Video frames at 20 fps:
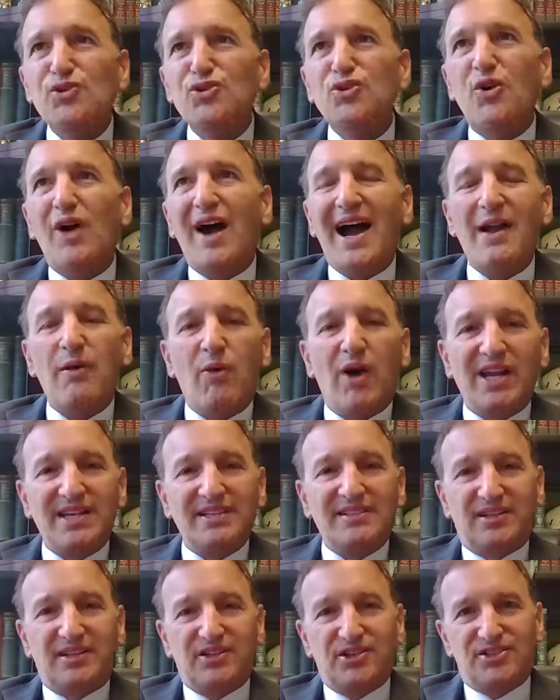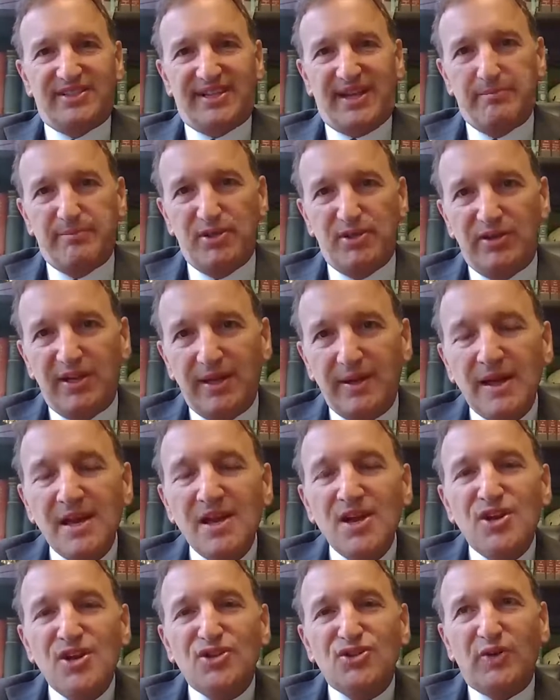So I wanted to understand beauty.
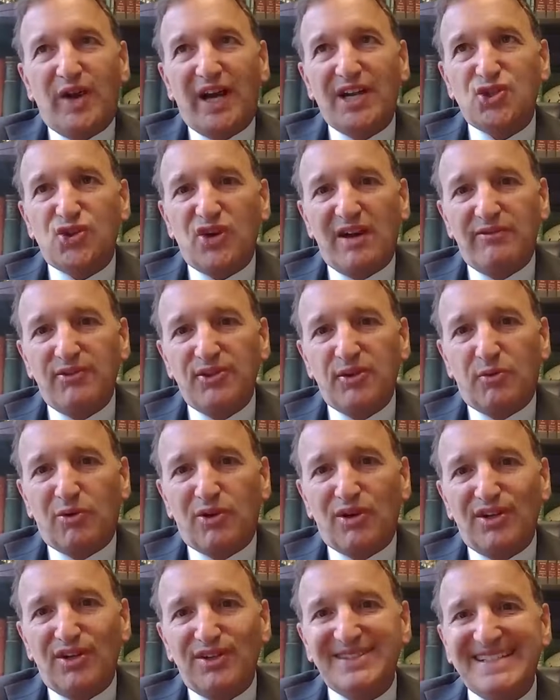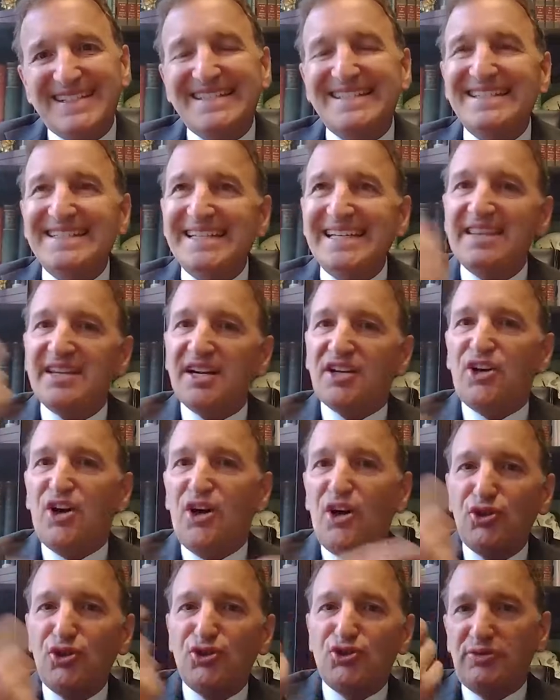So I traveled the world to see the
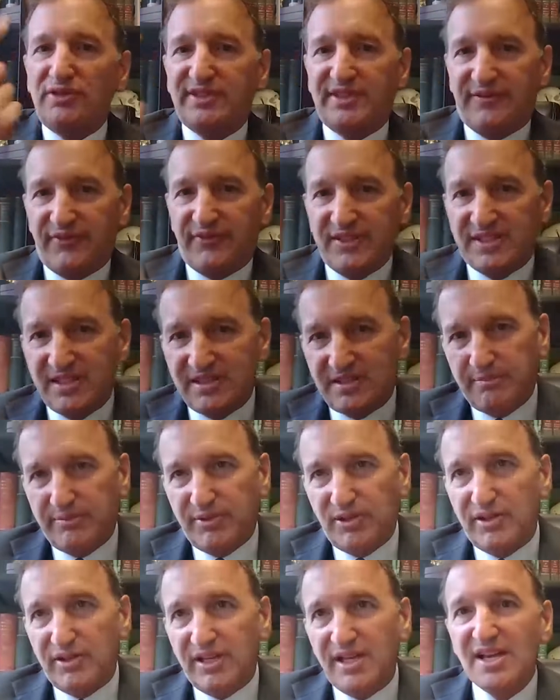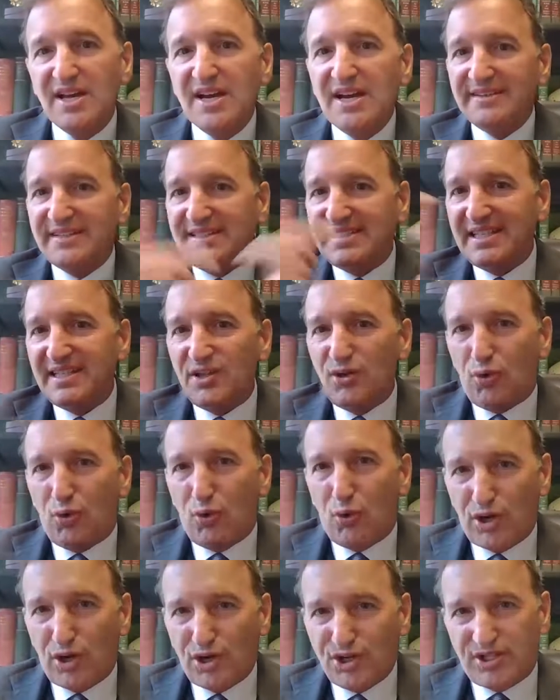cultural differences in beauty, to see the
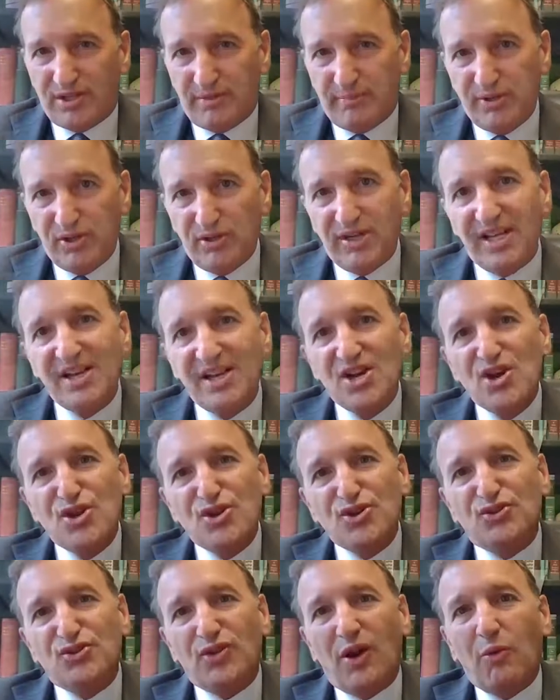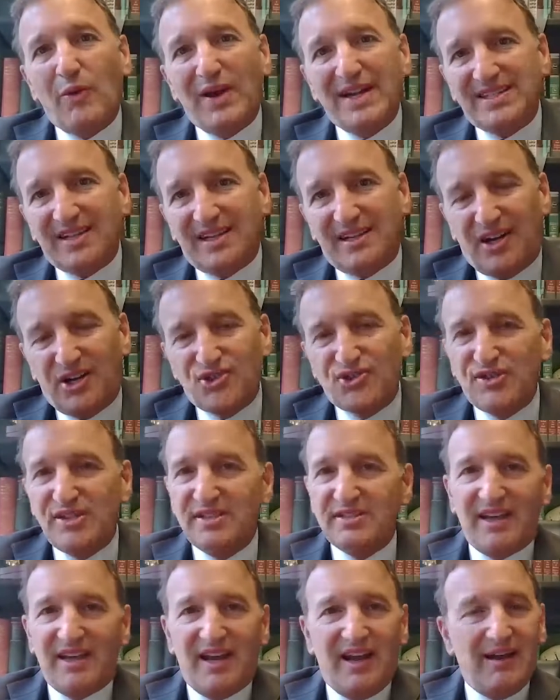origin of beauty. So I went to
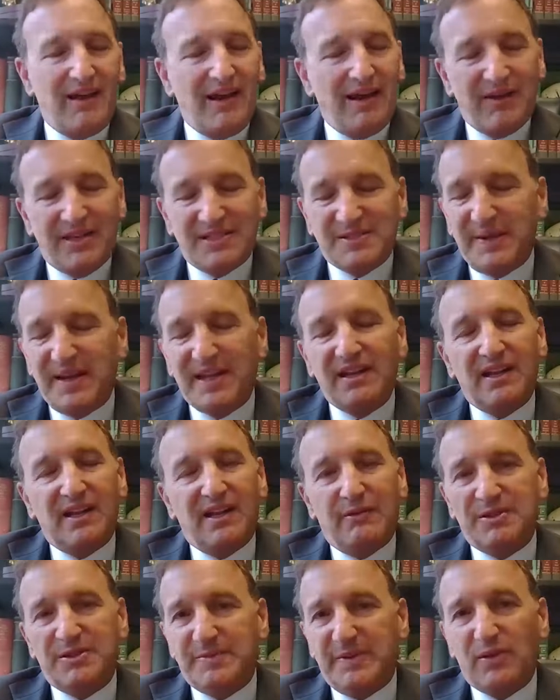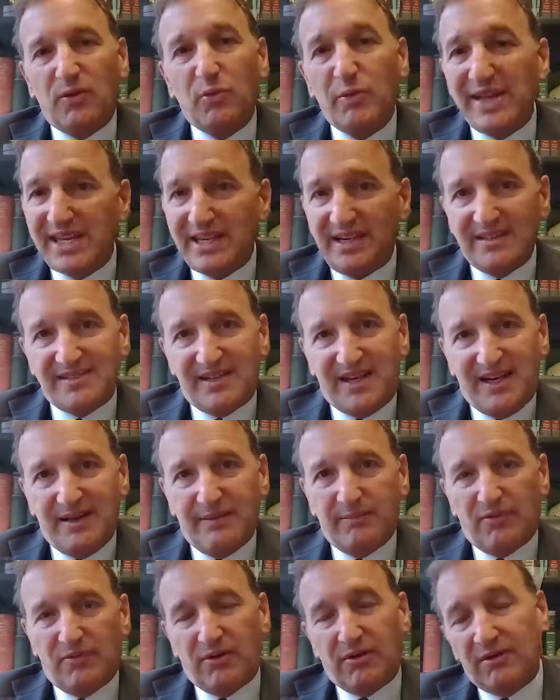countries. I would spend a week at a
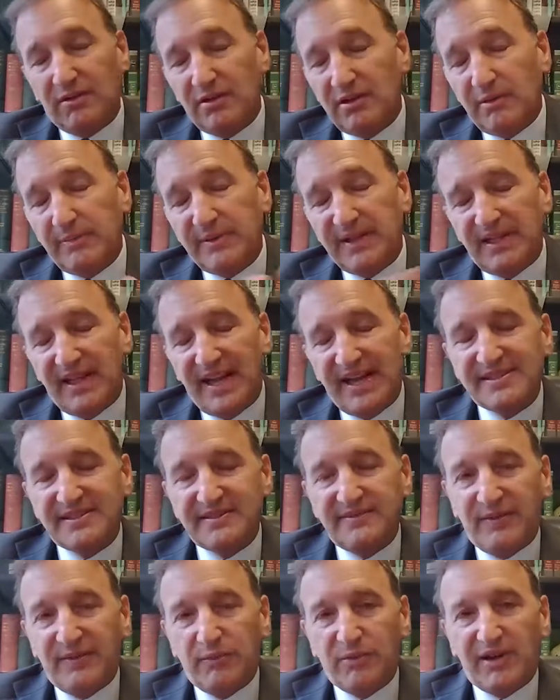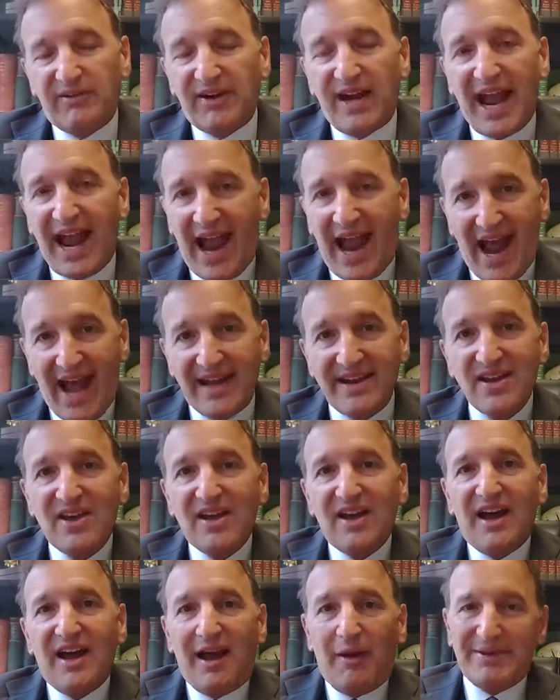time, or a little bit less, whatever I
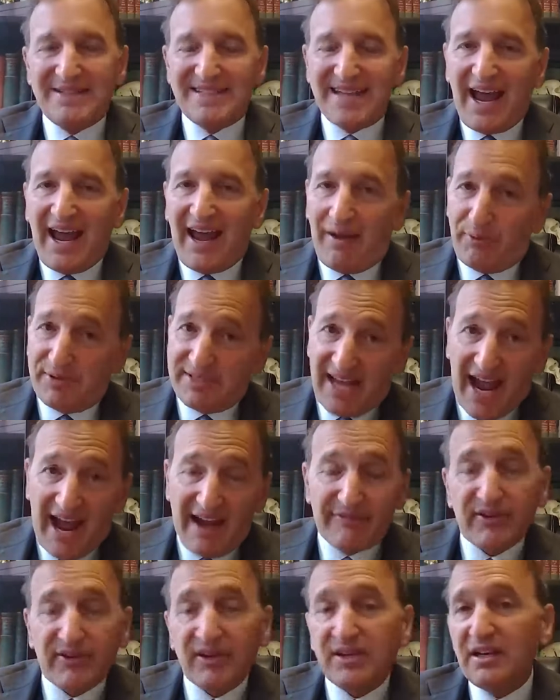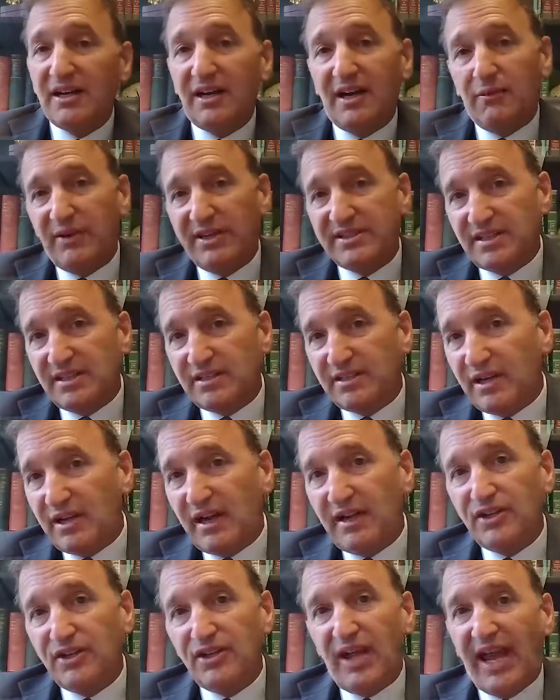had. I went to Africa. I went to
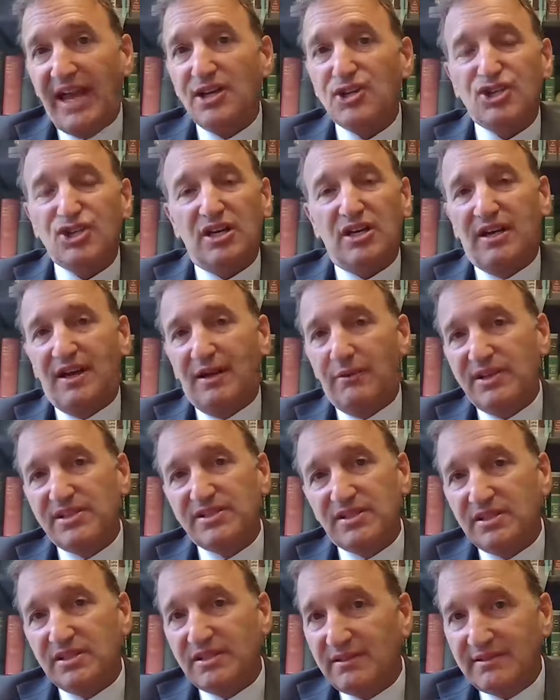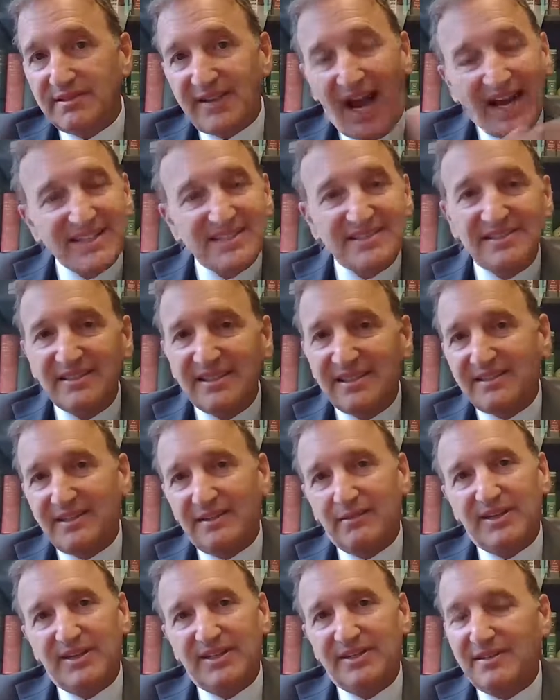Asia. I went to
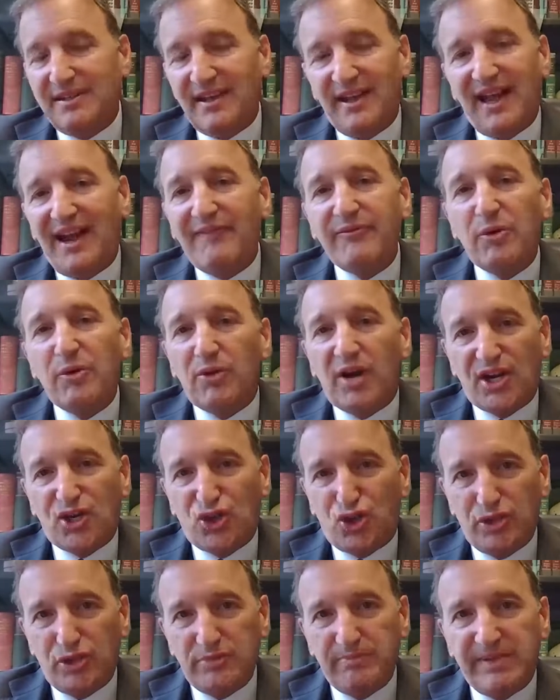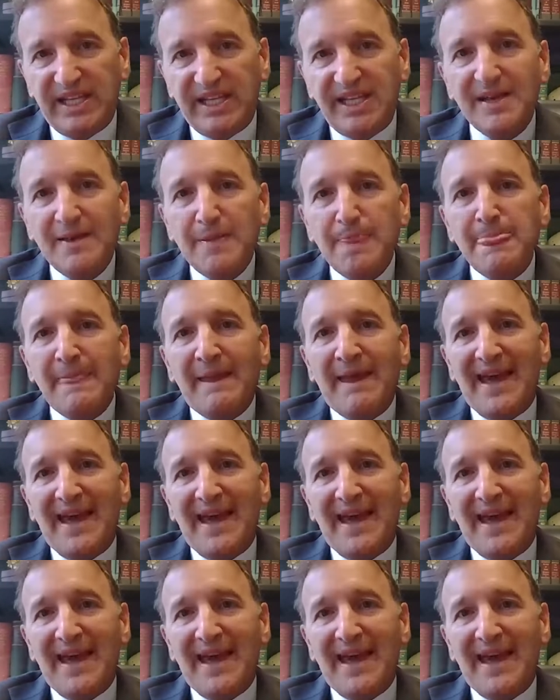Iceland. I went everywhere I could be.